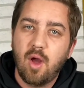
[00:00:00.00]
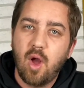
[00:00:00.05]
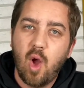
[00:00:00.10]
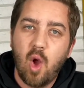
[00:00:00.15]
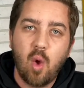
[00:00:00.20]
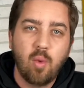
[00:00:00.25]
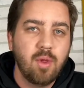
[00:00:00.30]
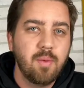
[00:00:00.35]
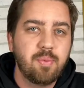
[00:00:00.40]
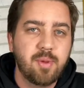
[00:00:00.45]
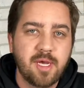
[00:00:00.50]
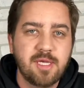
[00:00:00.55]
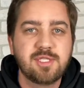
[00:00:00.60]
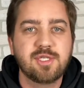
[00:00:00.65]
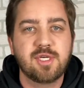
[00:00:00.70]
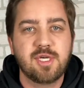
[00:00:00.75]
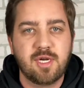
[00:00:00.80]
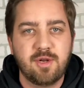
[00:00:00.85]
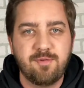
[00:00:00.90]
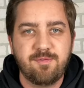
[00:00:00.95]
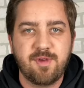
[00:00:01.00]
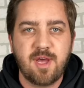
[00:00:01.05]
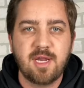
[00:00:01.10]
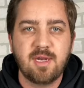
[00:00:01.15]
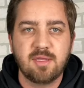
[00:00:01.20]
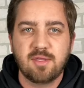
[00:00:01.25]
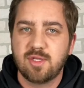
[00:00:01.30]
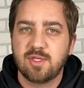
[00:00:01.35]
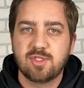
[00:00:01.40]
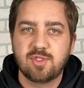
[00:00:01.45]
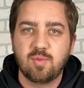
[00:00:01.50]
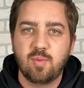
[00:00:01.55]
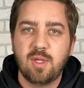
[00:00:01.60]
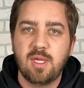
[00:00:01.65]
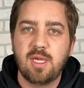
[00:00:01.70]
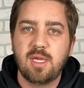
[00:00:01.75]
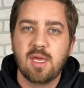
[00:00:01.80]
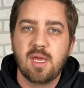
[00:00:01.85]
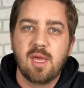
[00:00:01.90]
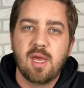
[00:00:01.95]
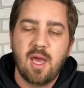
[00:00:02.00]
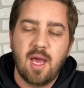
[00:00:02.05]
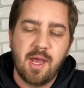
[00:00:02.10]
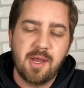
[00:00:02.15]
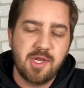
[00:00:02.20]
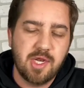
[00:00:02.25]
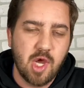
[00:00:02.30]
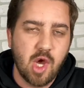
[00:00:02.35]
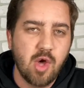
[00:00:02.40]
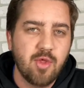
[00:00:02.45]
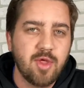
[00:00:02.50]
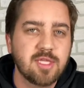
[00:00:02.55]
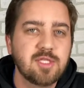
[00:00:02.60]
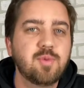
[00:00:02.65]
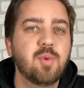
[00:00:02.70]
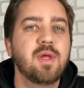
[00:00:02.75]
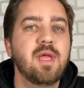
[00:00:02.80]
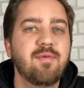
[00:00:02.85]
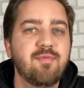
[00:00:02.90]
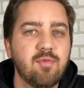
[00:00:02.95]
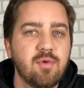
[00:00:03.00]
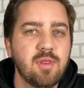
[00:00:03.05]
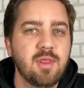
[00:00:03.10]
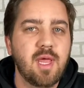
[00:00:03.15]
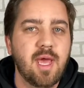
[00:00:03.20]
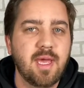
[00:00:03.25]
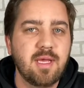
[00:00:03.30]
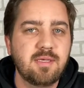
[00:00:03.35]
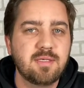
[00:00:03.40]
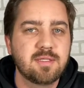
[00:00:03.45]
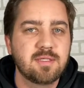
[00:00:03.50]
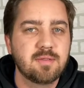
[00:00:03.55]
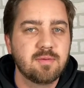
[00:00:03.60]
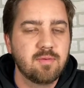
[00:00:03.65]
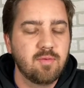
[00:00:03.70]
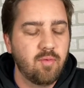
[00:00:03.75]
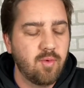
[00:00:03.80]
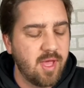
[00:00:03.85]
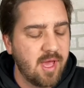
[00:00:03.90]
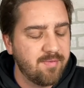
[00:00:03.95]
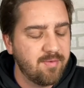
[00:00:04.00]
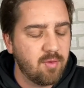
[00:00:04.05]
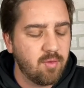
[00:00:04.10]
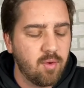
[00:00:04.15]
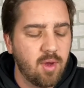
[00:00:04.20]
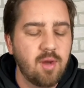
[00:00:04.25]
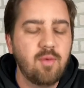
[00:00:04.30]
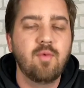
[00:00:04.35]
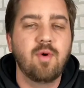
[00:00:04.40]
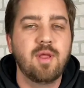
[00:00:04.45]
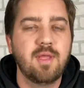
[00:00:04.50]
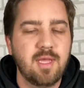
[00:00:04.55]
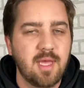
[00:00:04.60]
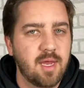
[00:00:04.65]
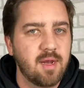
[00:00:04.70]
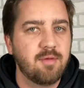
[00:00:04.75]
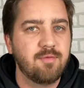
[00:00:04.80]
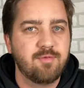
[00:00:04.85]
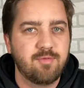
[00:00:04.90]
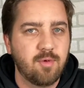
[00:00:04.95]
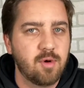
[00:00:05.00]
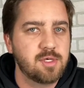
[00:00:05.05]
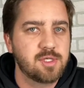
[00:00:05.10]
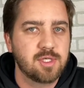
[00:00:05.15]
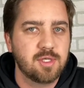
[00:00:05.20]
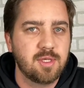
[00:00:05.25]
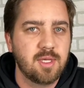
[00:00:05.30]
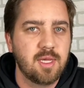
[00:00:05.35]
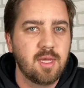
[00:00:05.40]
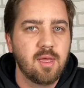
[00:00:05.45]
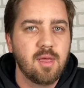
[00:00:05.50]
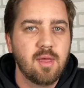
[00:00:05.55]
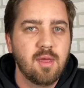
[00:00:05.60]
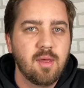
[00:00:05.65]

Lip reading: Only place you're going to find it this week. I know that's what everyone likes. We haven't won one yet, unfortunately.